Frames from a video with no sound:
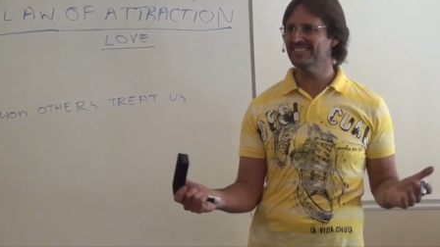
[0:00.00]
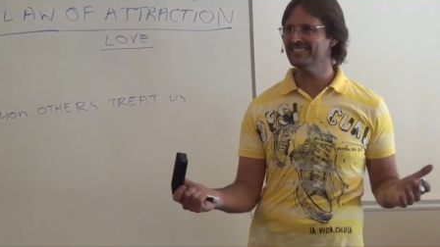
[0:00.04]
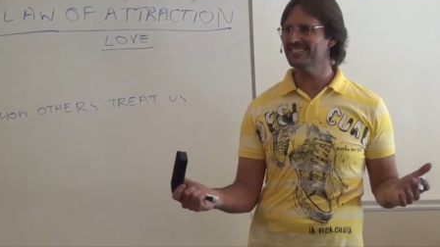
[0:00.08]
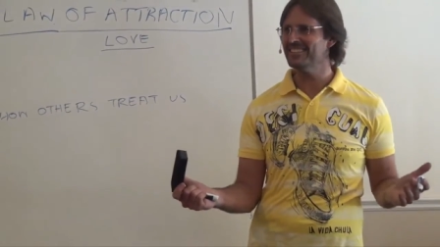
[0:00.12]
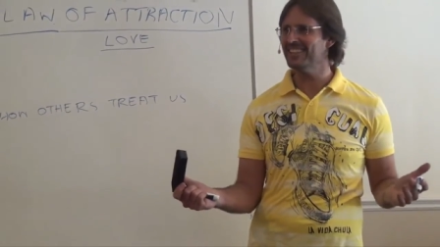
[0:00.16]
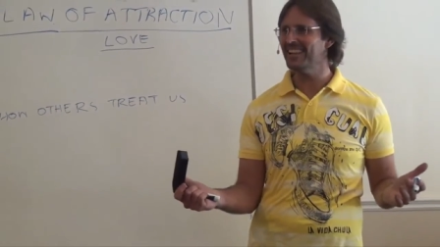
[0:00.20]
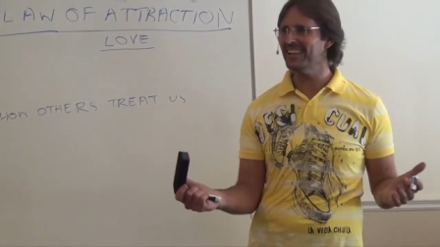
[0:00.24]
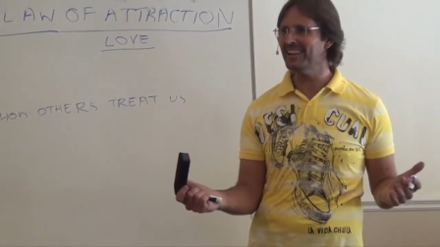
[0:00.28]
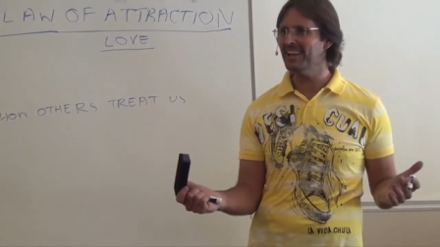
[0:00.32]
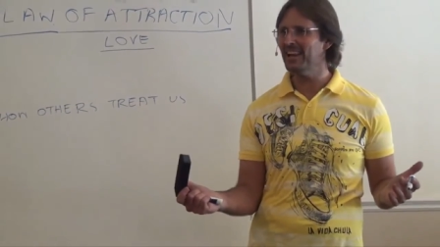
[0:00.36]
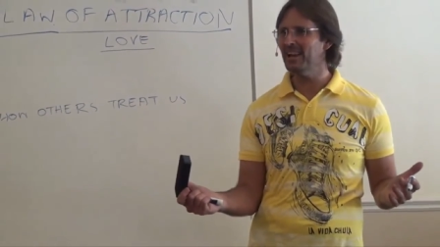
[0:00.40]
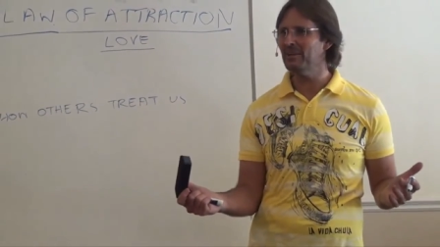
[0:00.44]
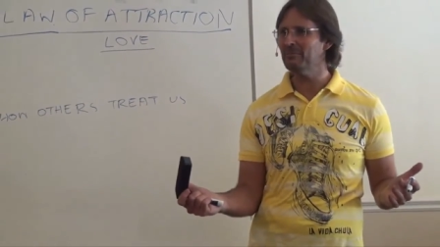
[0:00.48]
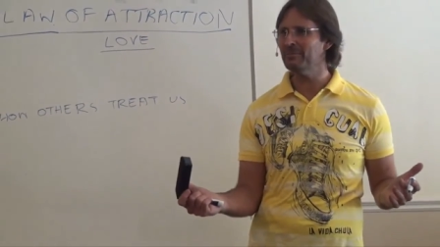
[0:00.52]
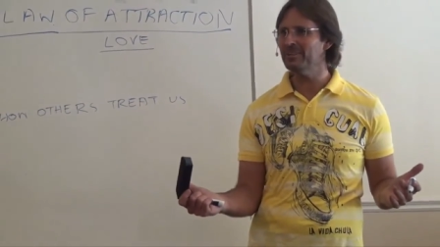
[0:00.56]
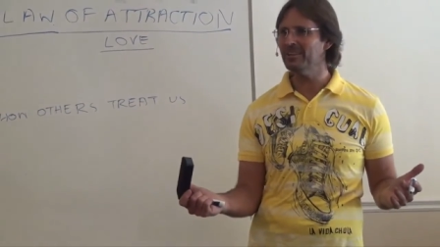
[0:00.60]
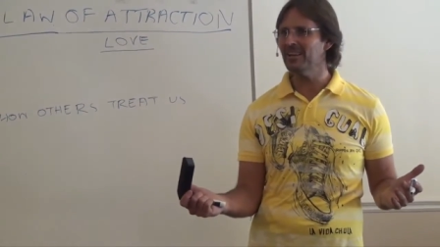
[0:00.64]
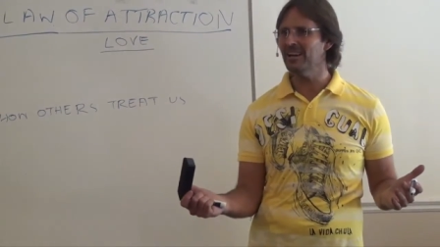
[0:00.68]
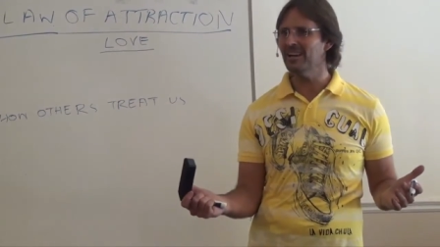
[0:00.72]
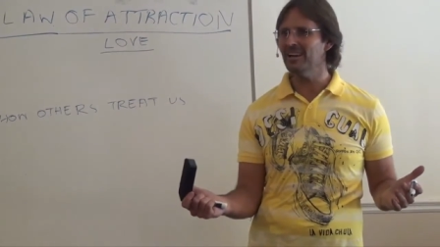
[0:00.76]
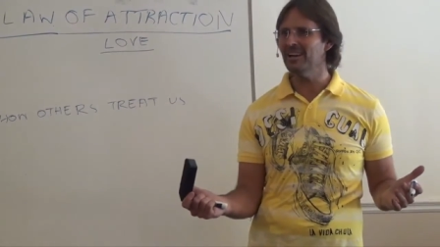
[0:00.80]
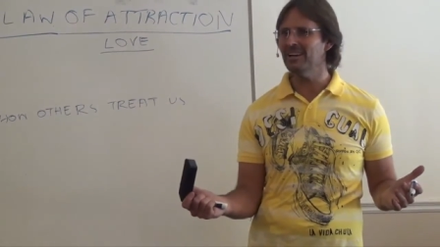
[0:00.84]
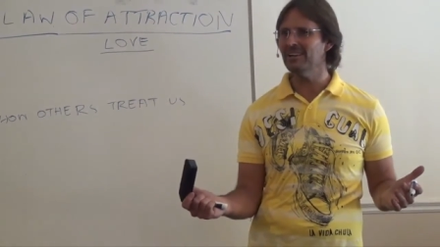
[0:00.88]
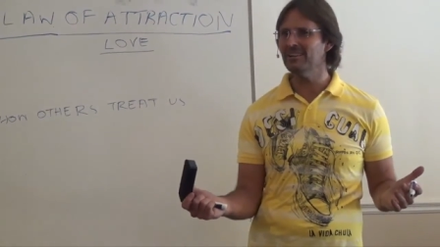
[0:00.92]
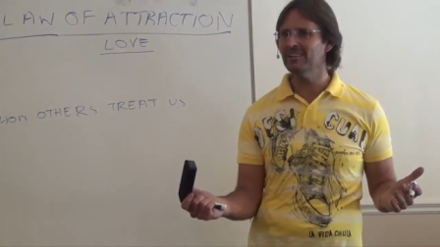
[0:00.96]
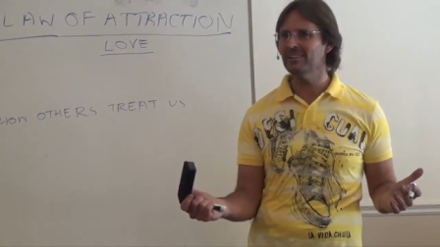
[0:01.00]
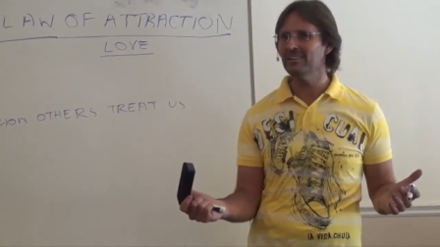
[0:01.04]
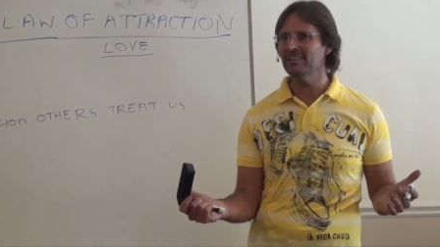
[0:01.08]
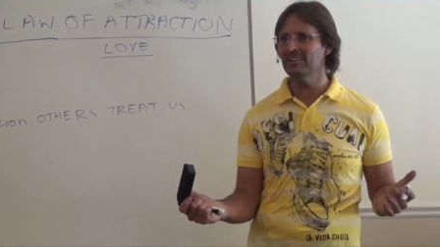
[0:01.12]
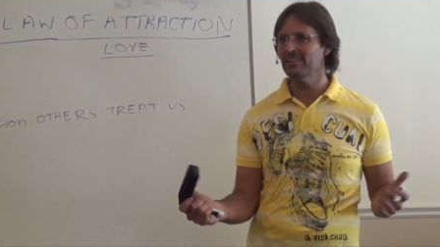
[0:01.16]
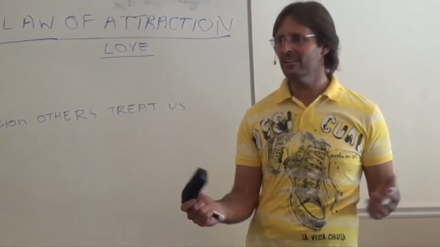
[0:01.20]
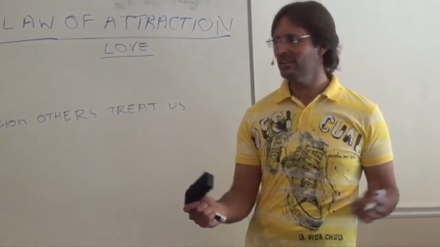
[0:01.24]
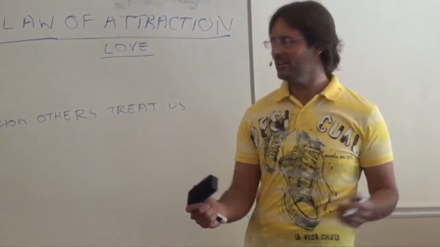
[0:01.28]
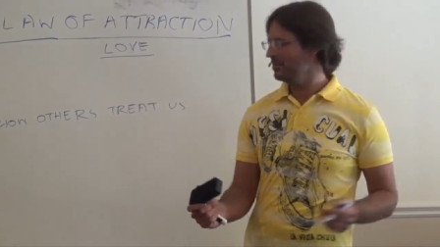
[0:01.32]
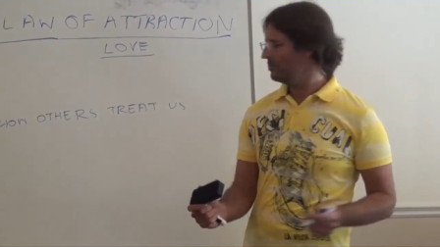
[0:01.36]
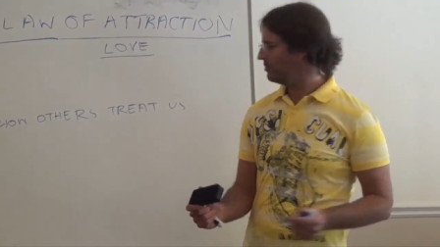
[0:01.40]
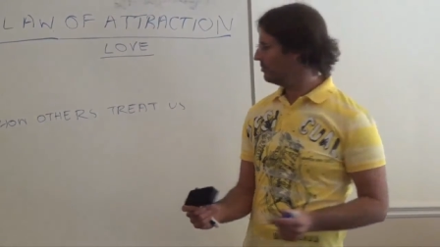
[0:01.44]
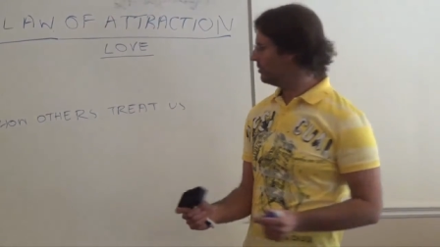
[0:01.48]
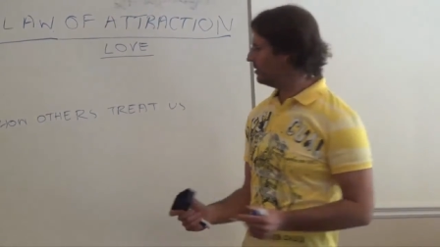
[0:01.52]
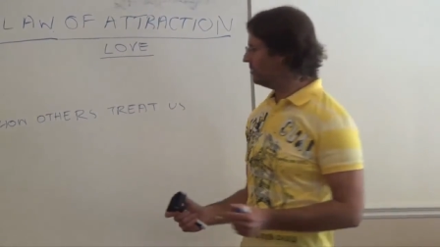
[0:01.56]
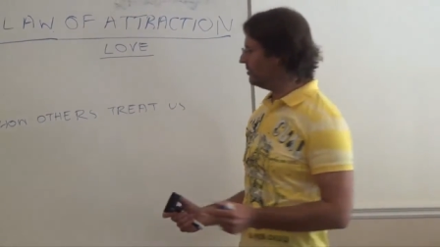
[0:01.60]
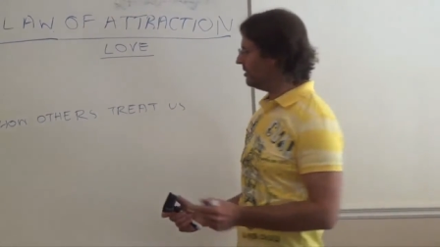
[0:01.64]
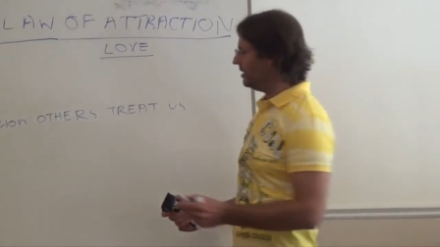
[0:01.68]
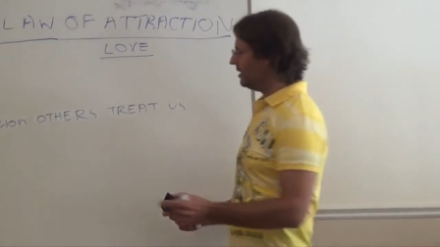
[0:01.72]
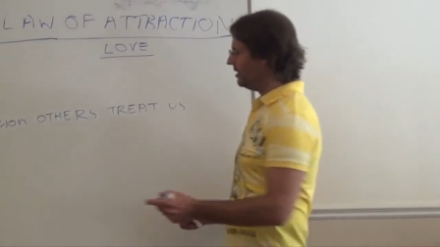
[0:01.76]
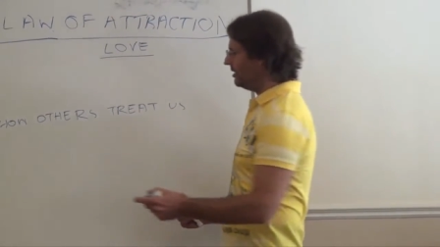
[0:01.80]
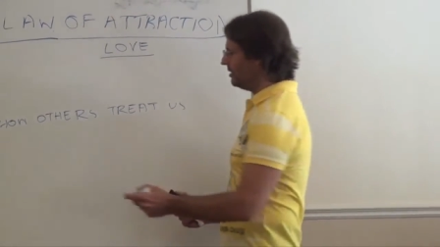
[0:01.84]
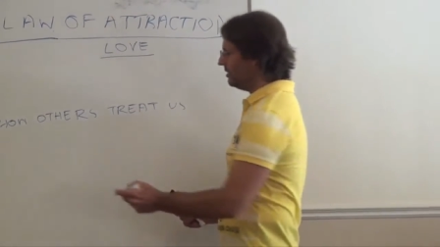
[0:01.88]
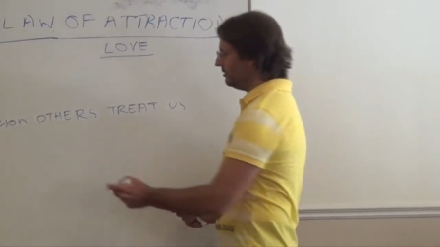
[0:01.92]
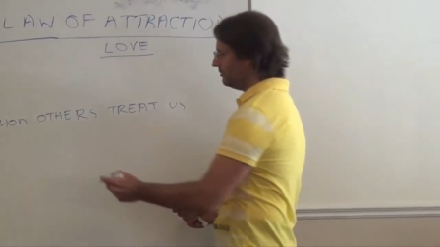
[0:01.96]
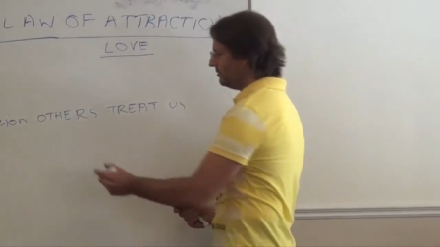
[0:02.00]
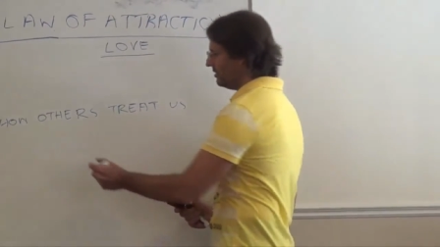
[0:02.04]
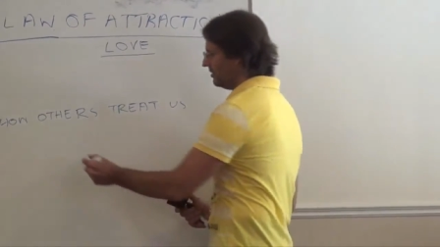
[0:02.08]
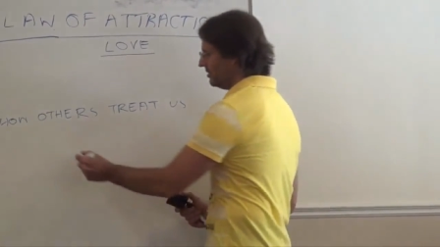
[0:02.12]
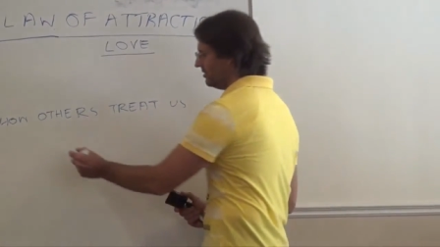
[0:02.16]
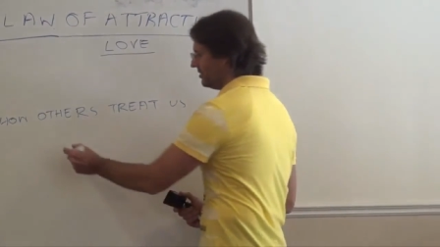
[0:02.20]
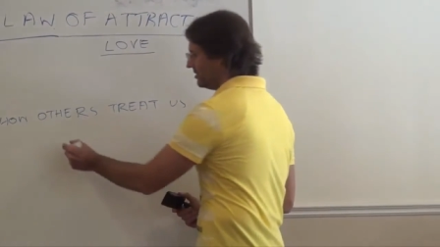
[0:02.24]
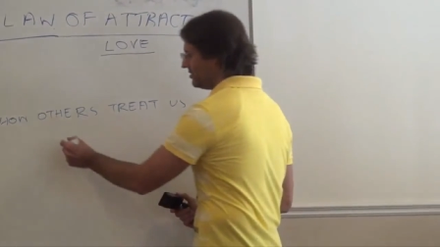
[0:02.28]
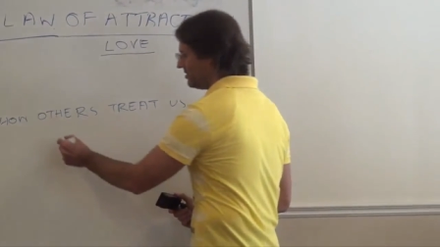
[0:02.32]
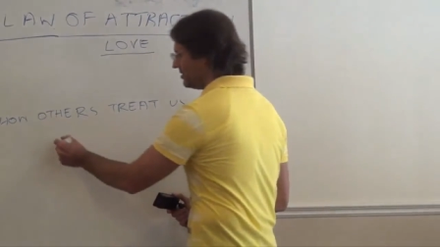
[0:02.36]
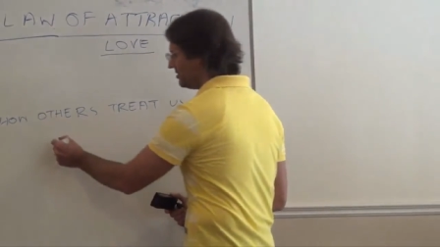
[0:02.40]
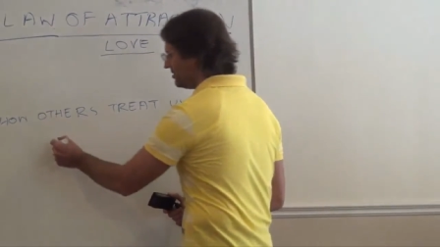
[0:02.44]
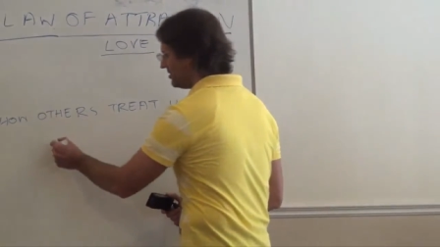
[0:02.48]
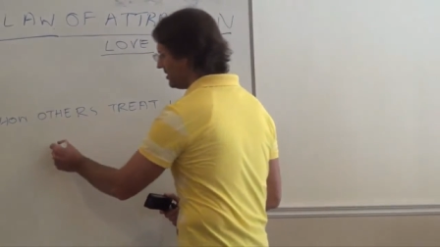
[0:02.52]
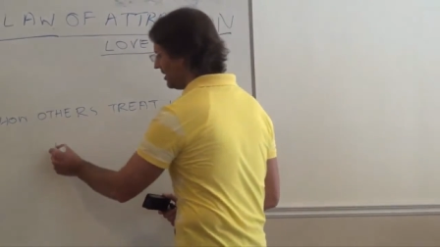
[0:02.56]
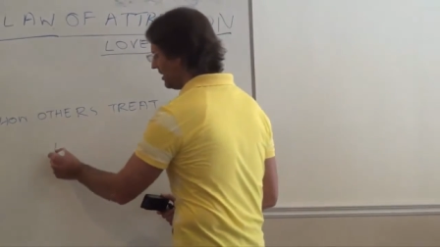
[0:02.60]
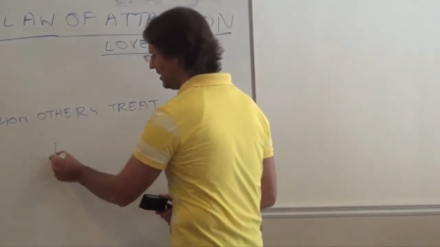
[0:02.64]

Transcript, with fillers: Isn't that how we are? we this is